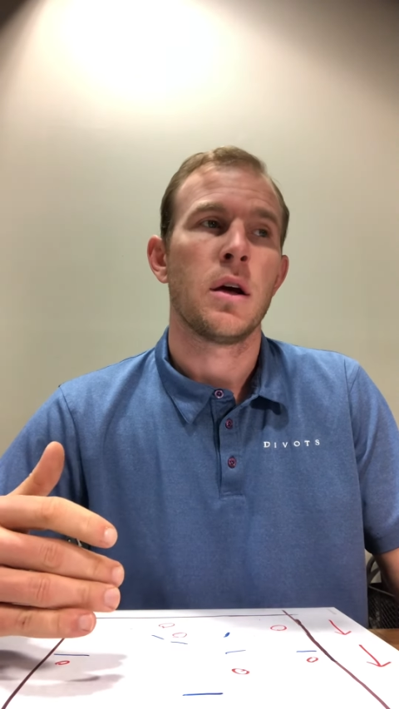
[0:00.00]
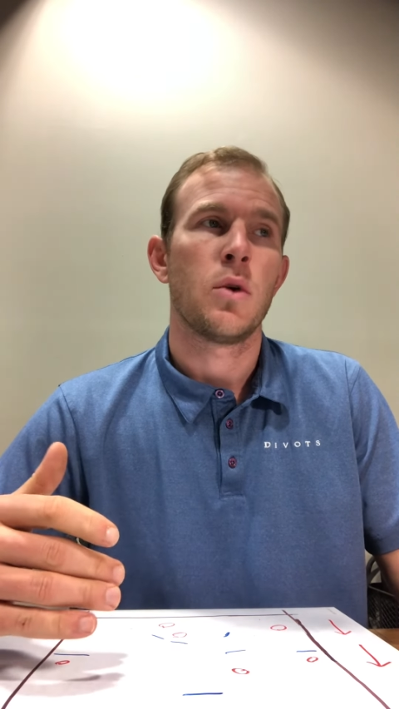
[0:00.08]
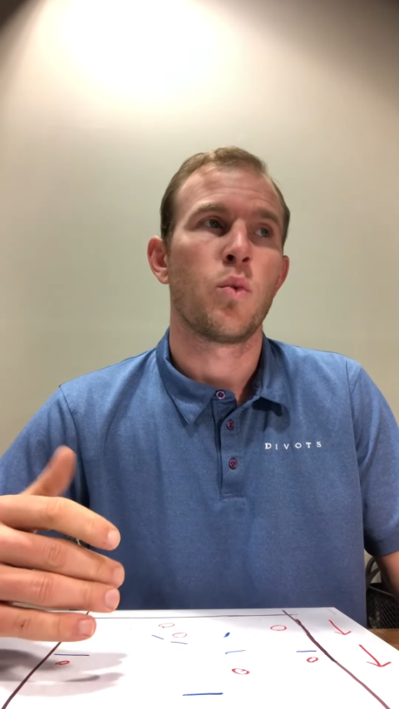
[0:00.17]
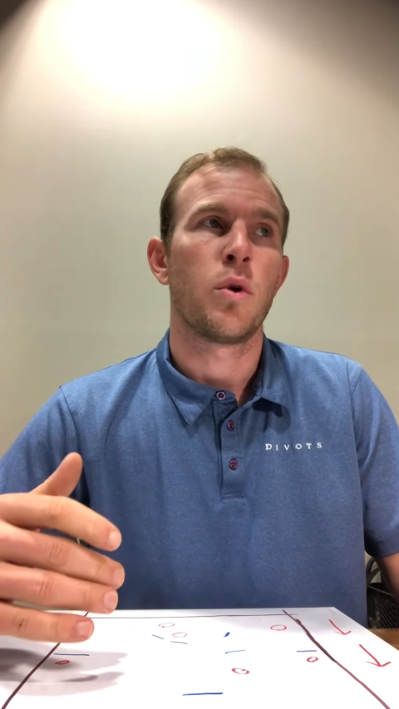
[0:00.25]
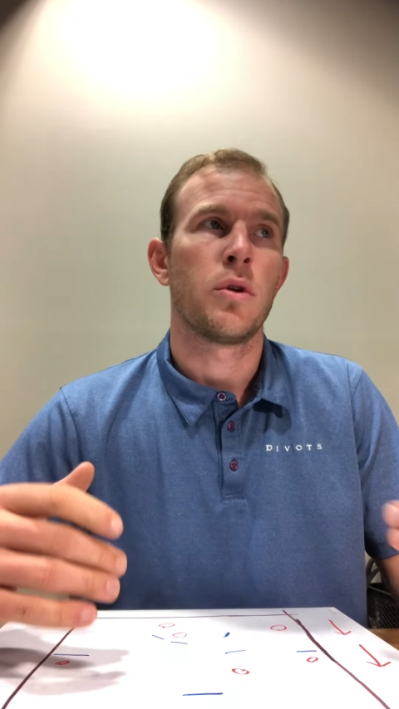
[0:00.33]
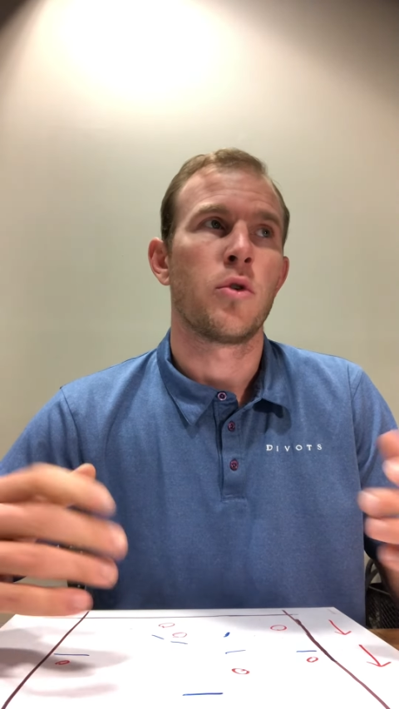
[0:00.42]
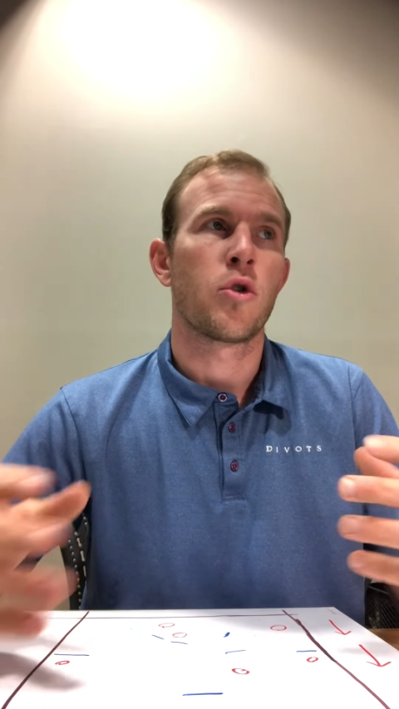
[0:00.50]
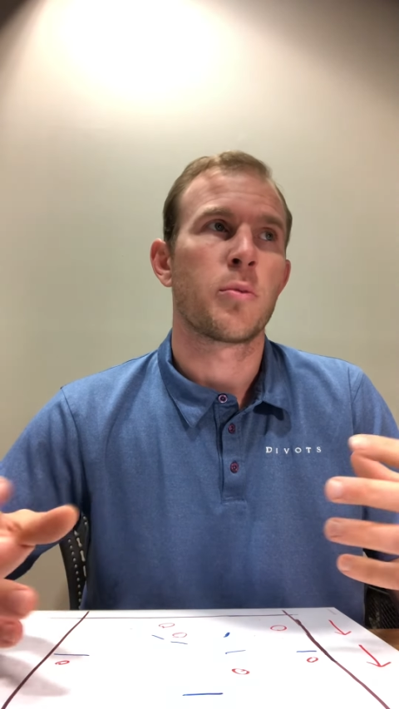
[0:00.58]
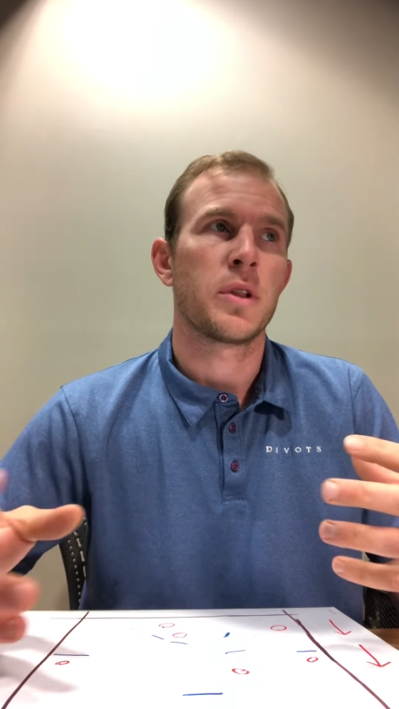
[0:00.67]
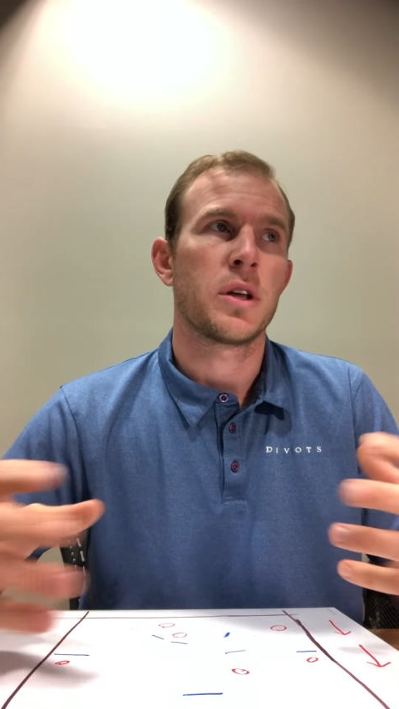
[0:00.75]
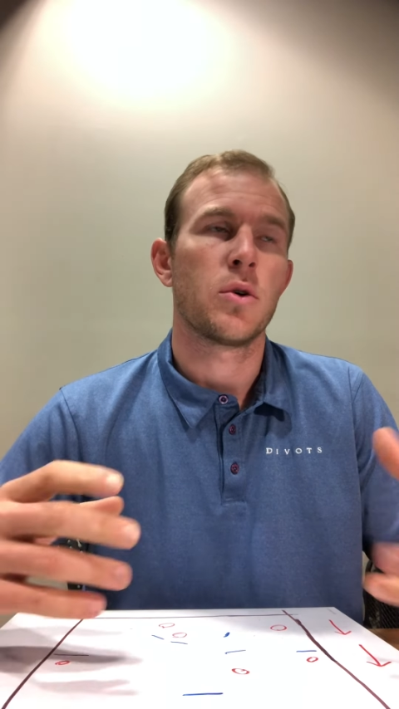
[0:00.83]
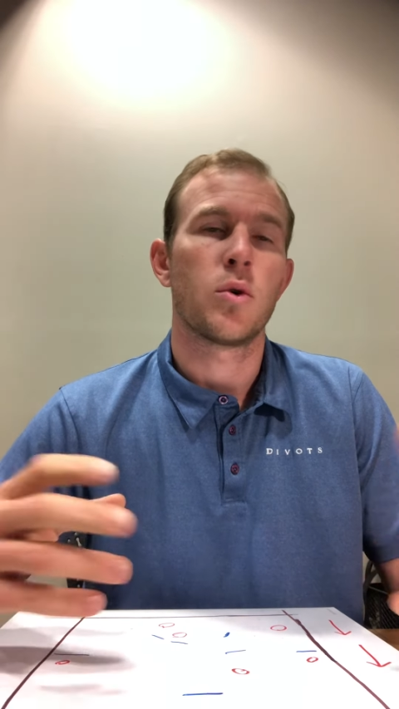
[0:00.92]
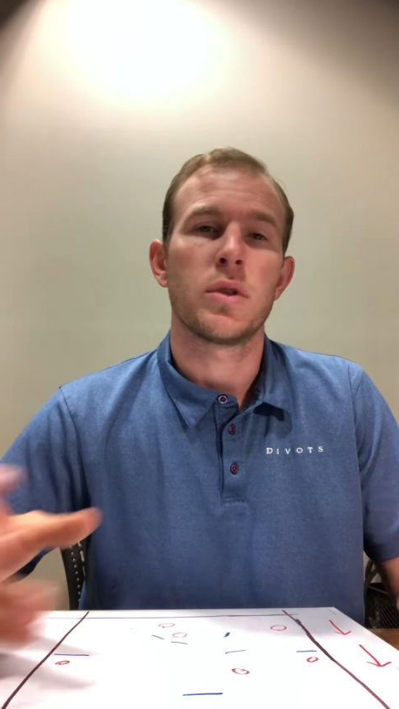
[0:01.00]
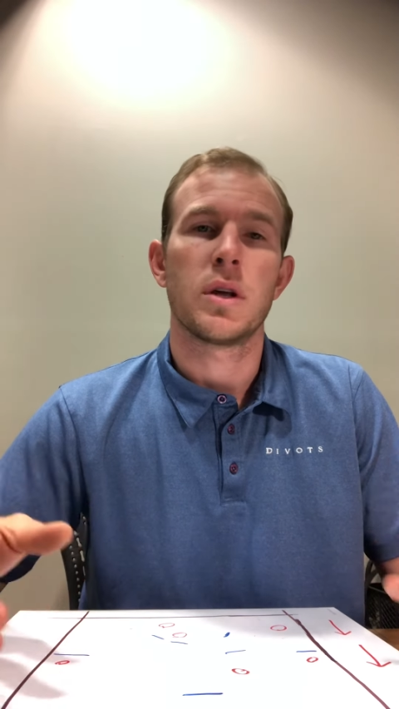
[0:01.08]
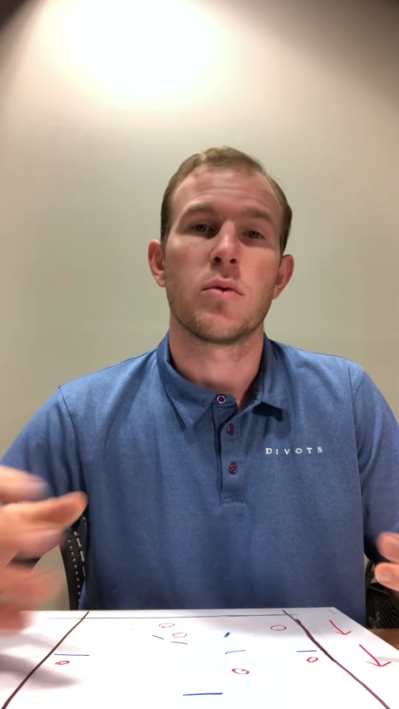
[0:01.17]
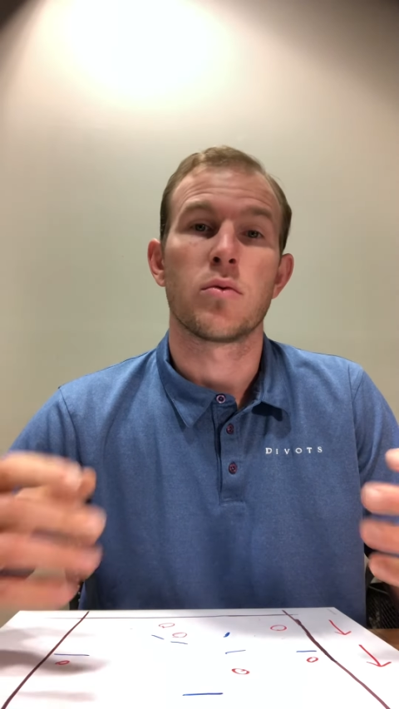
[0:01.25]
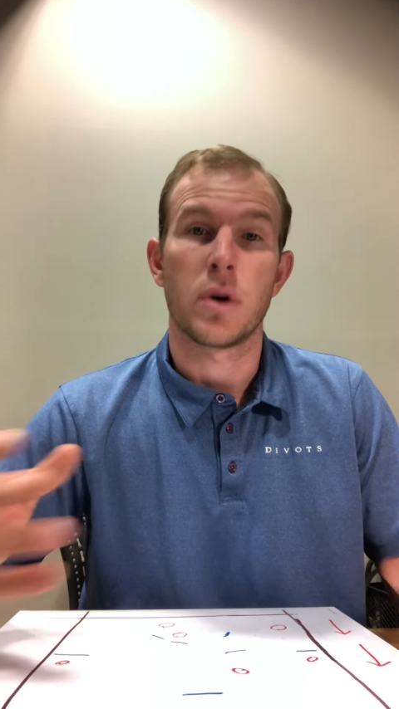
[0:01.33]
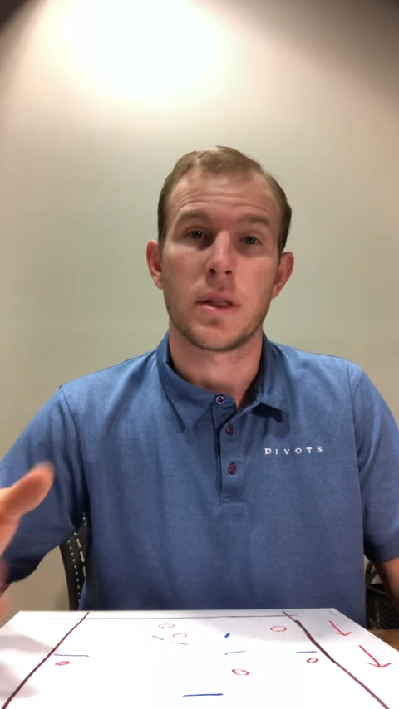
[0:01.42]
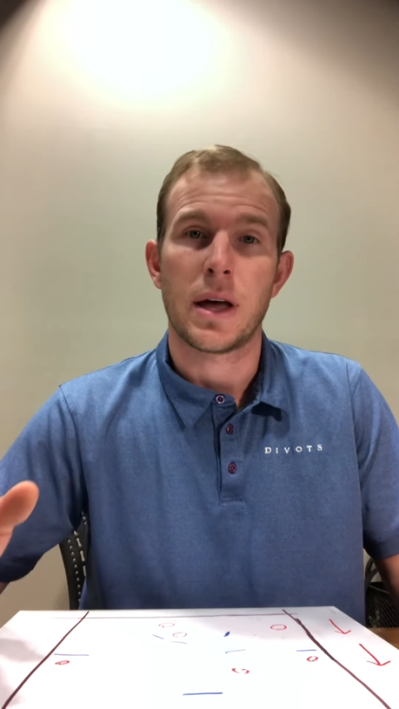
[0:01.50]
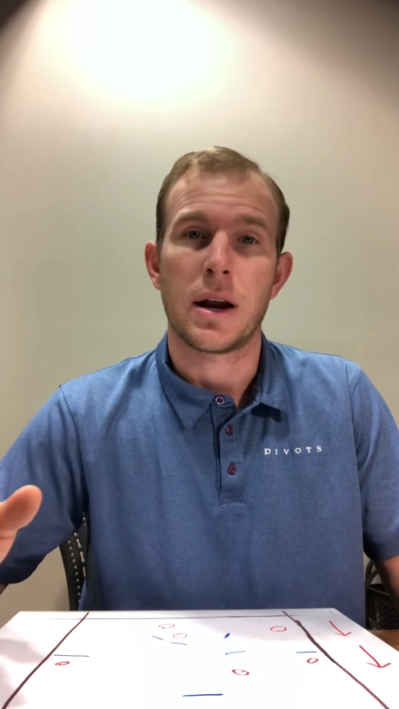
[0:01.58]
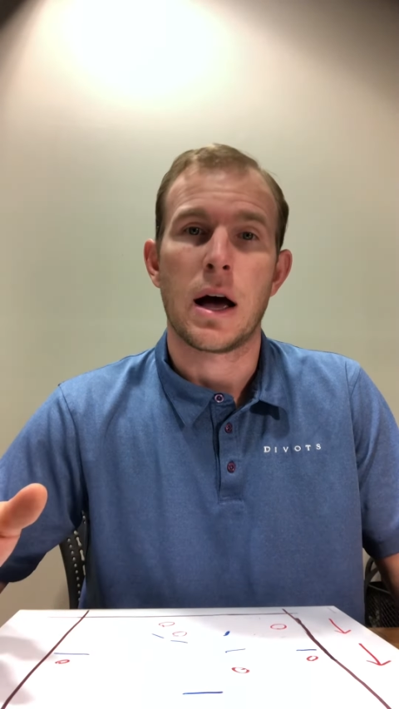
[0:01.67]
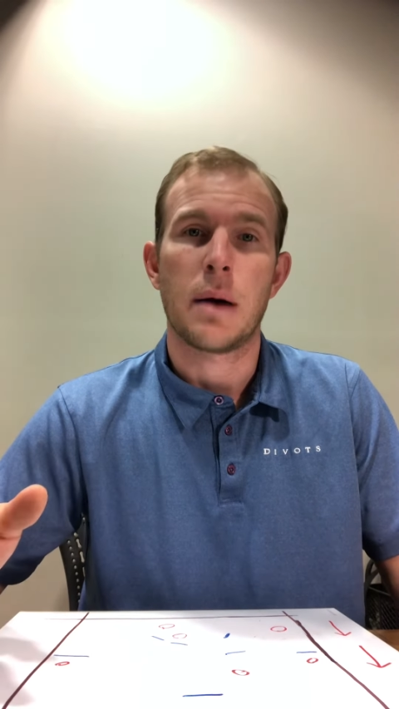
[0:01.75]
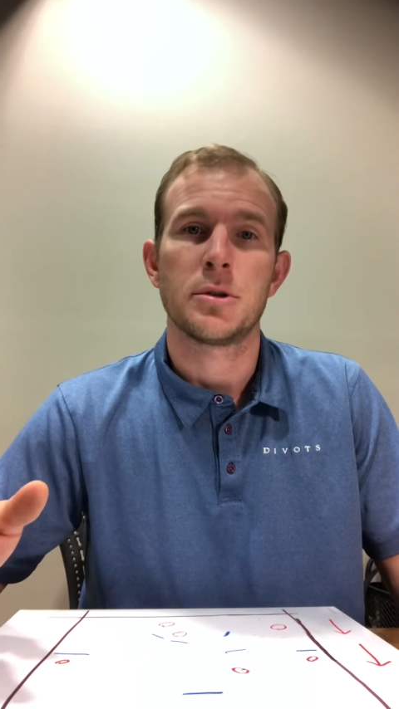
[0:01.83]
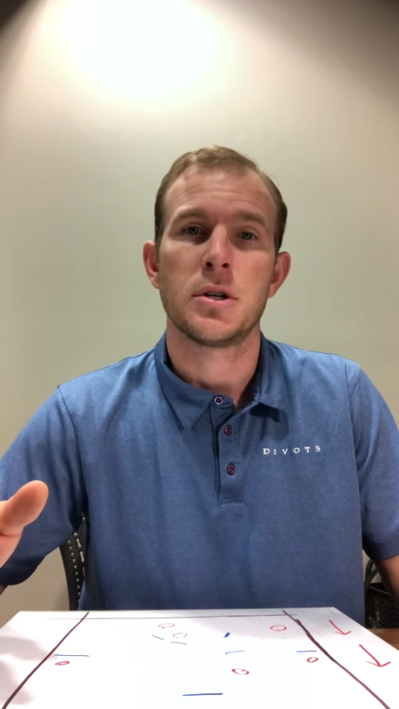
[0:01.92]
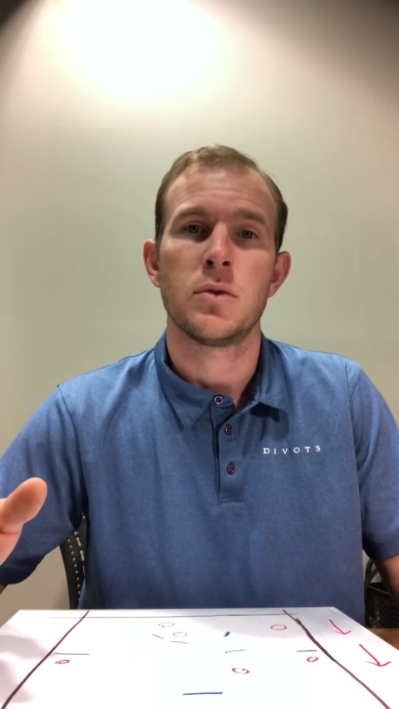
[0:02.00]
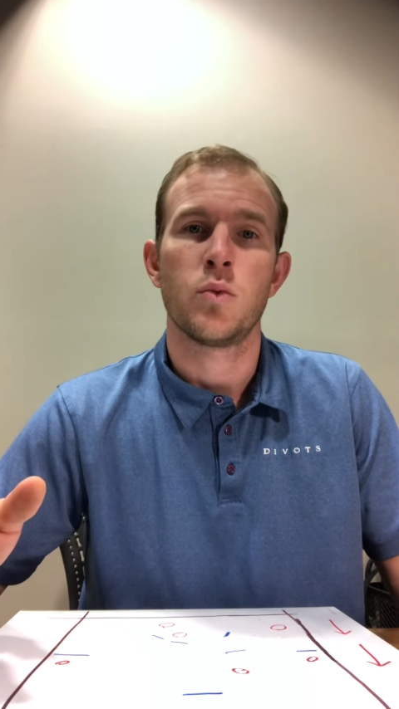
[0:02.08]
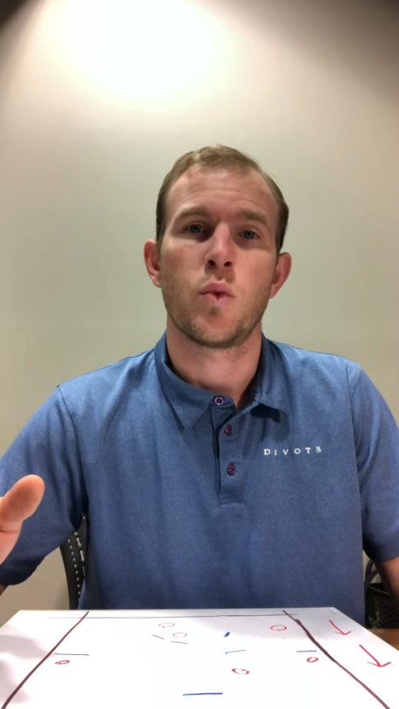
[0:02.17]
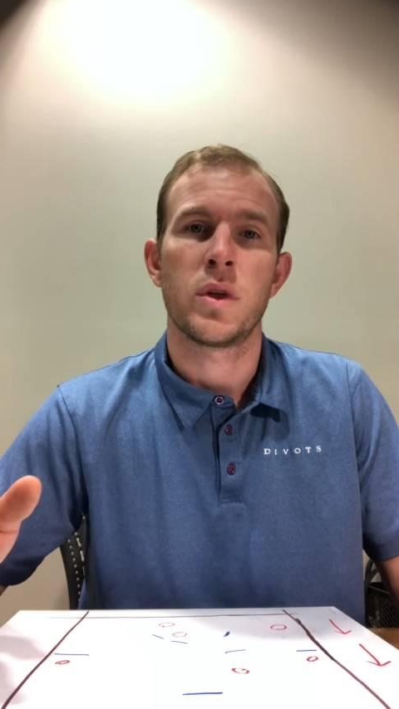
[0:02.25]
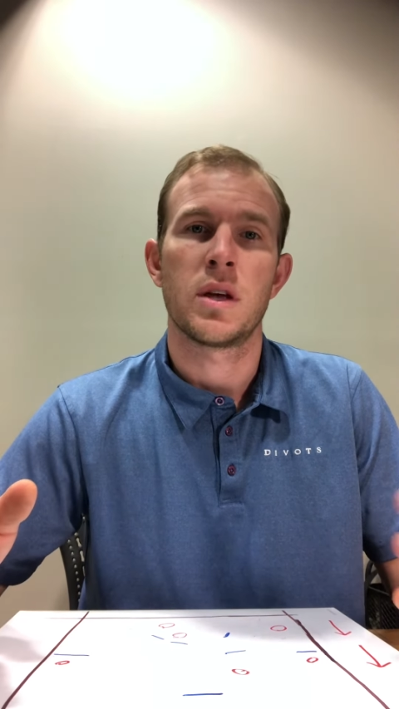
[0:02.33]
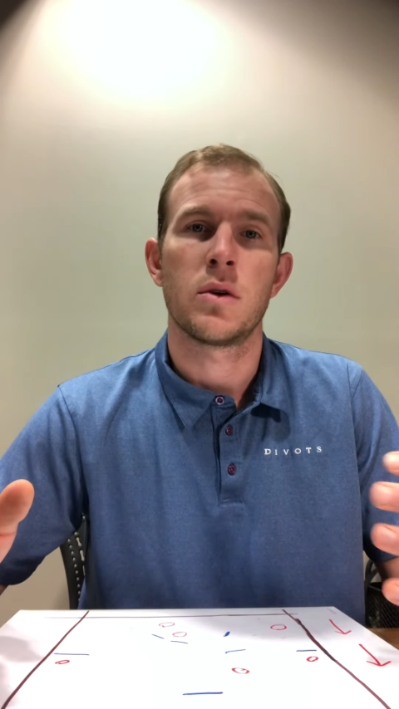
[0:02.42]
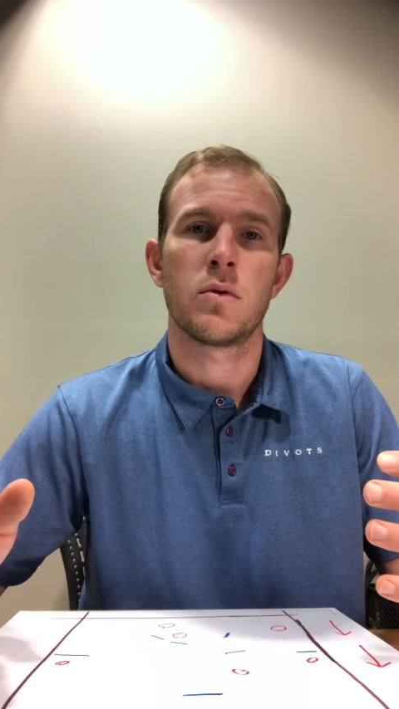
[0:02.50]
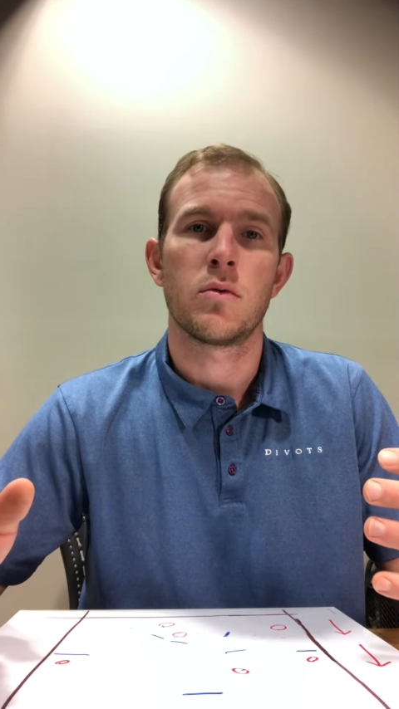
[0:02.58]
We'll normally only run that option within